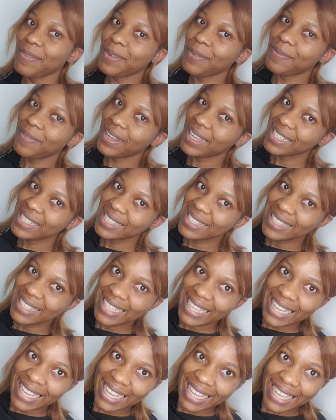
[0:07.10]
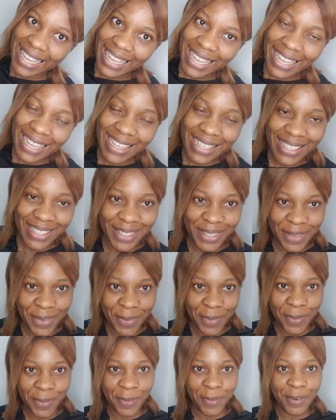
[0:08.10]
my besties,
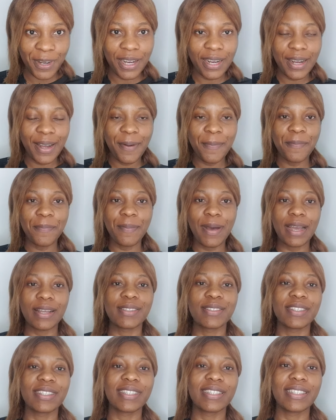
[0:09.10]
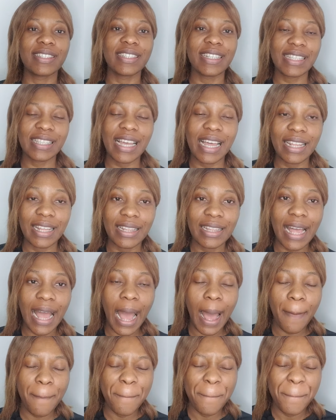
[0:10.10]
welcome back to yet another
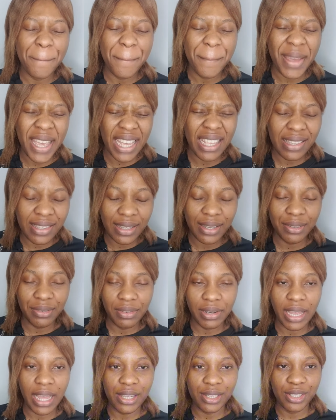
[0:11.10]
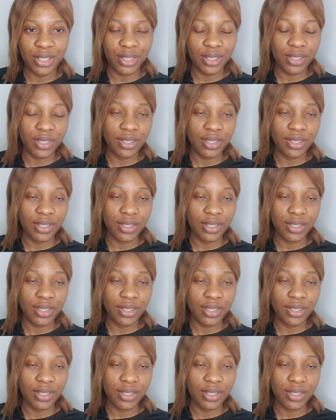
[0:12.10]
amazing reaction.